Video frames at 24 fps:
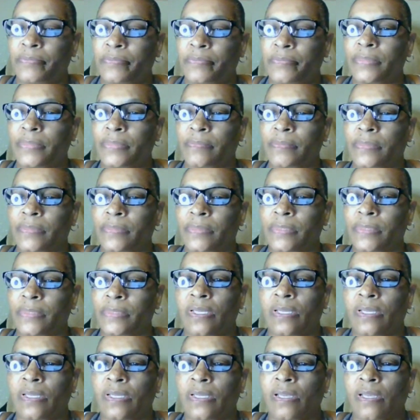Papa, you
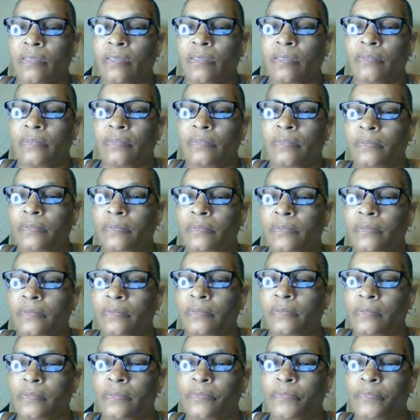still here?
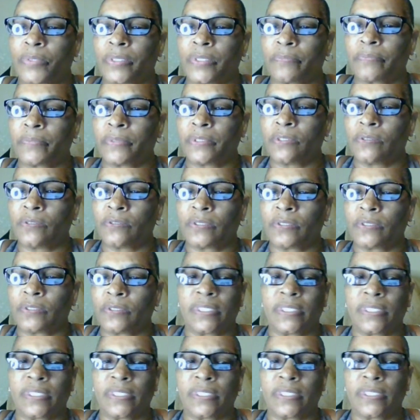I was
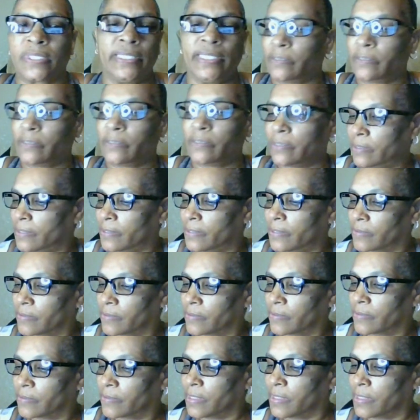talking. I'm
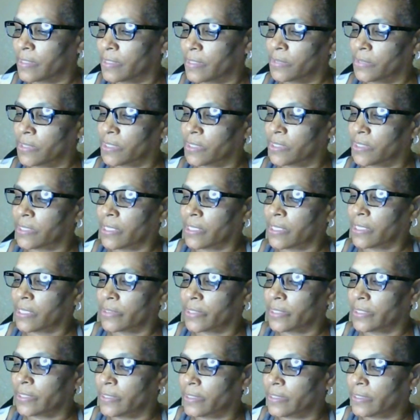probably talking to
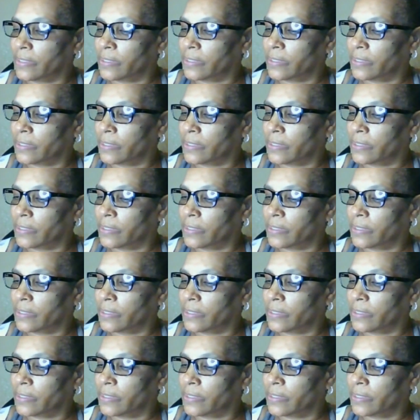myself.